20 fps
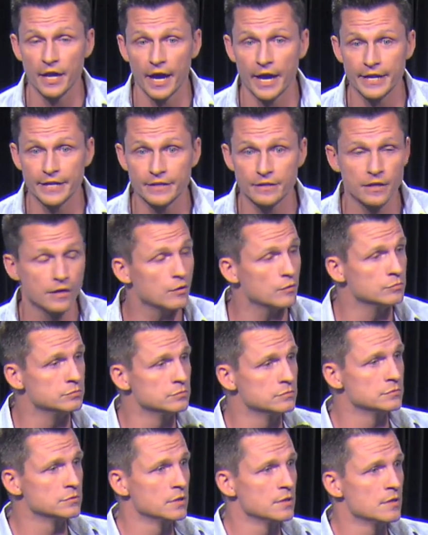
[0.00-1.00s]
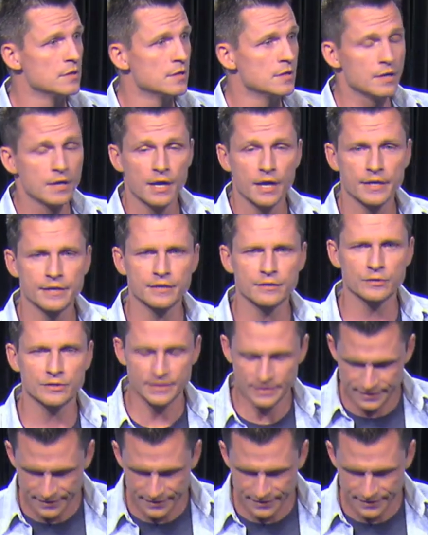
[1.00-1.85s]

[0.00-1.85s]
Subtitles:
I didn't know what to